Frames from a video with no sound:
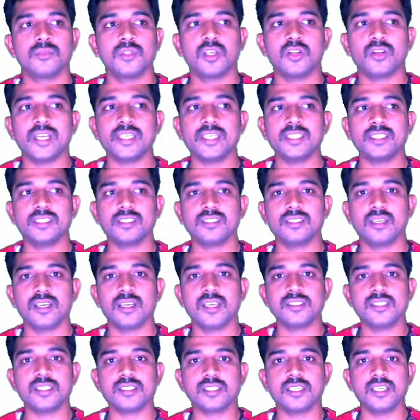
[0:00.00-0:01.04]
Right?
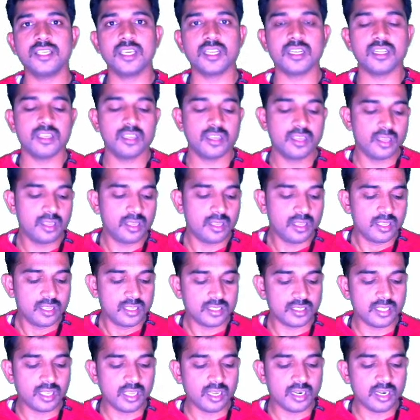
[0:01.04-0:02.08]
Is this clear?
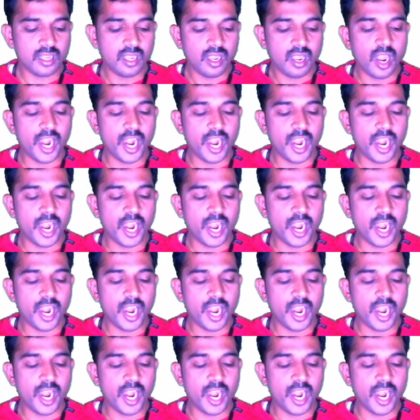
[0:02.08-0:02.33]
Sir,